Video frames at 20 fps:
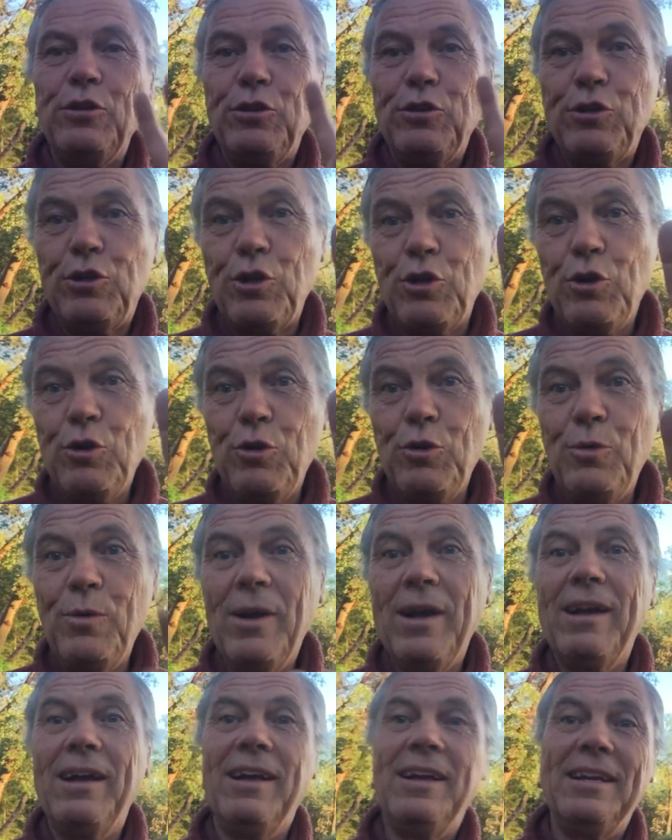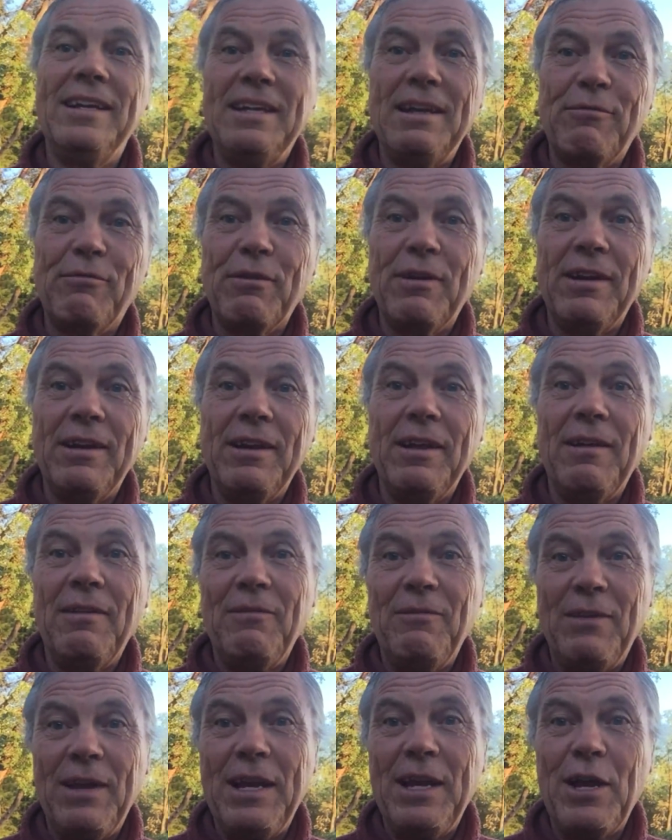Two different
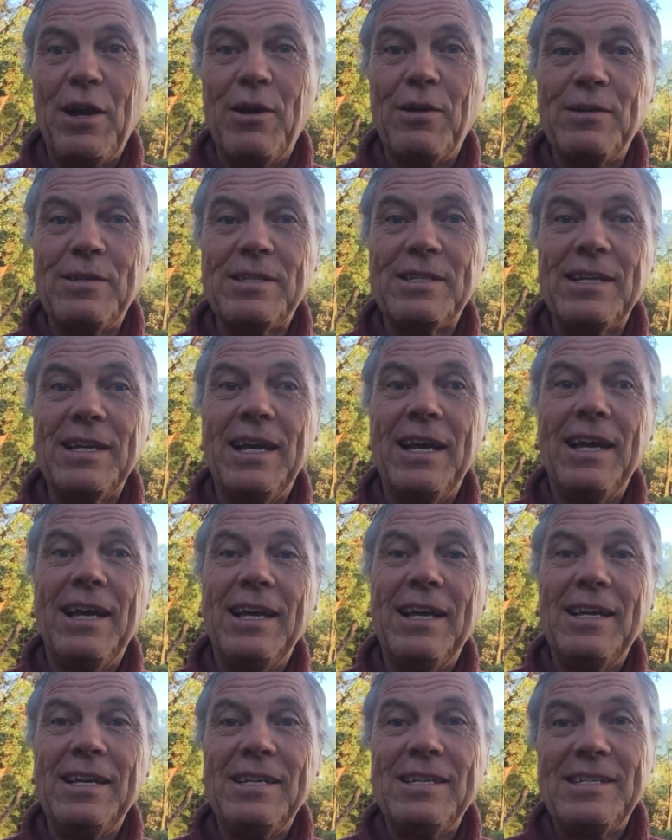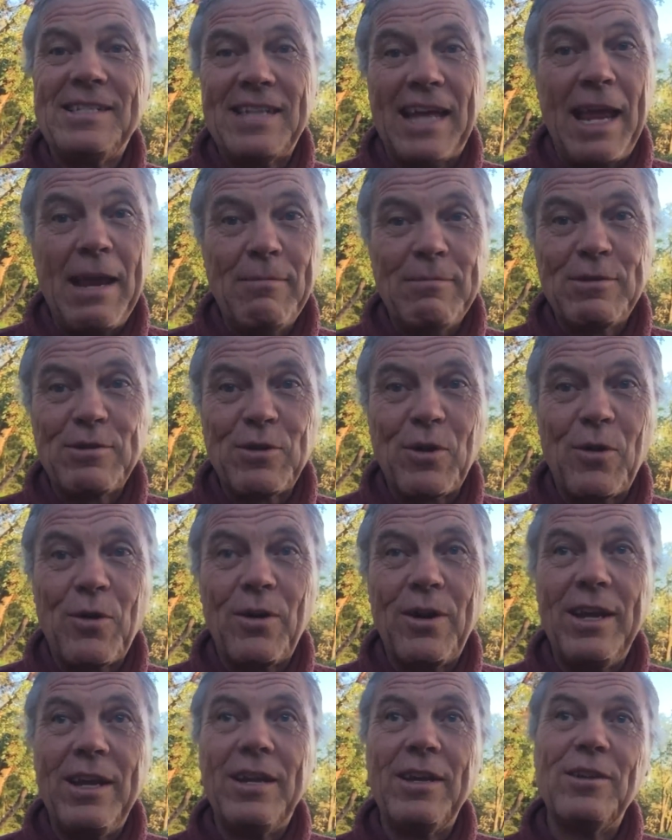videos, same
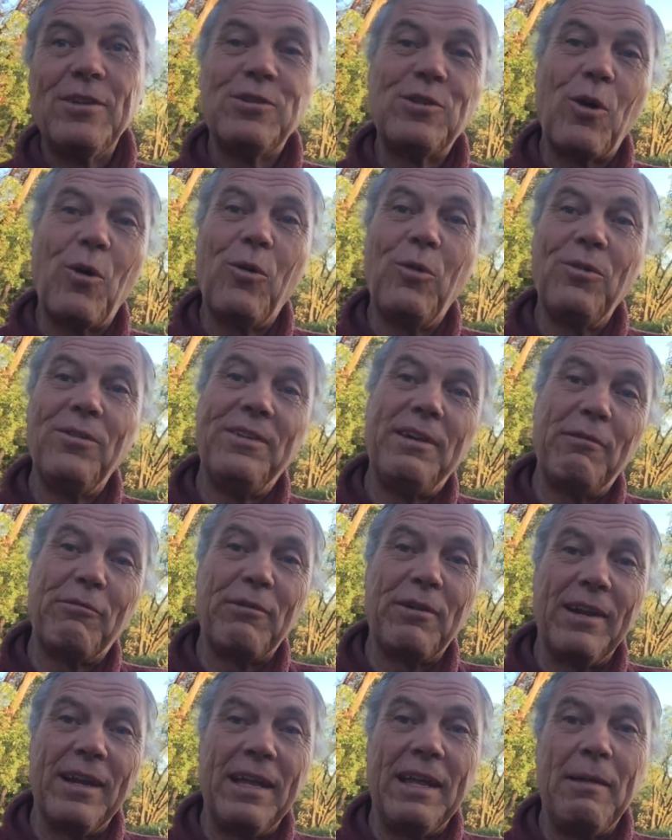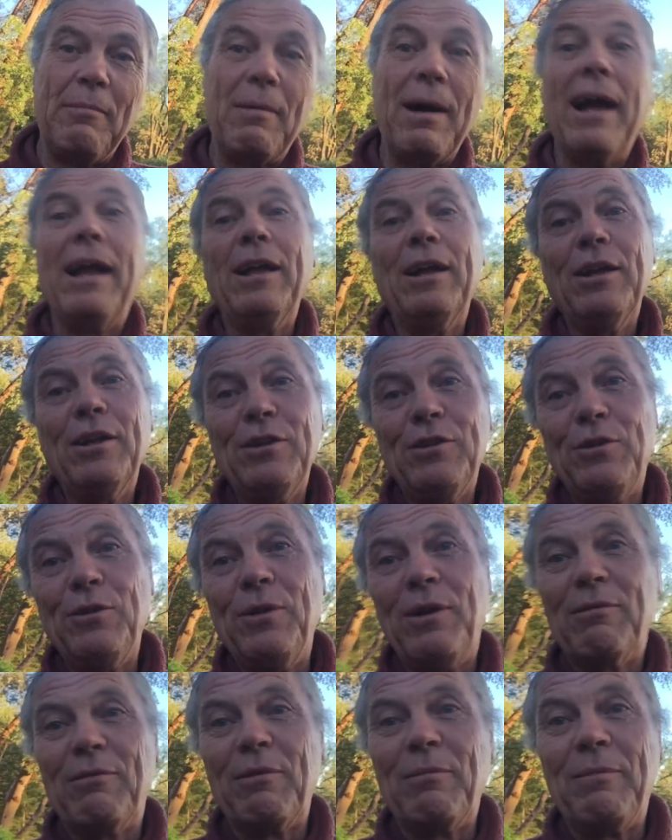story told differently by two
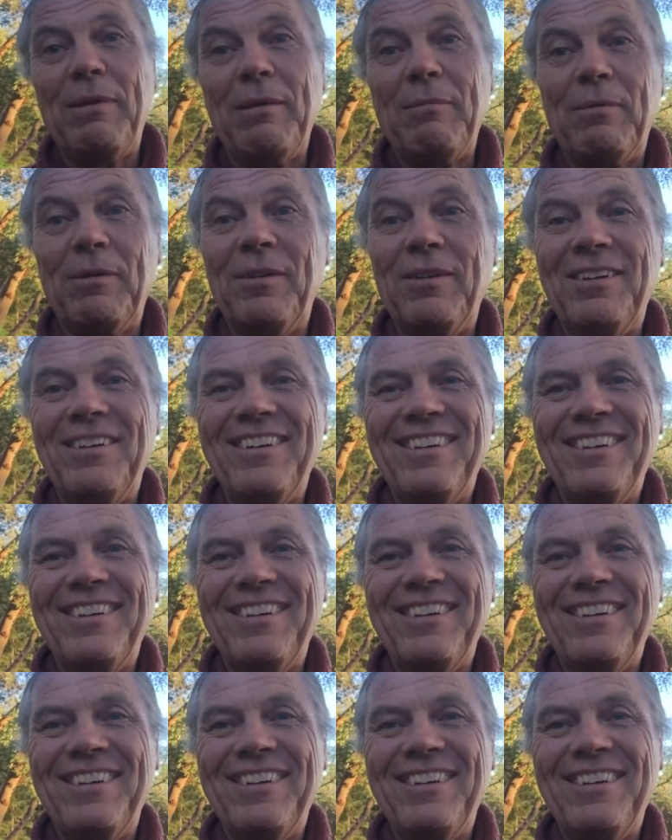different people.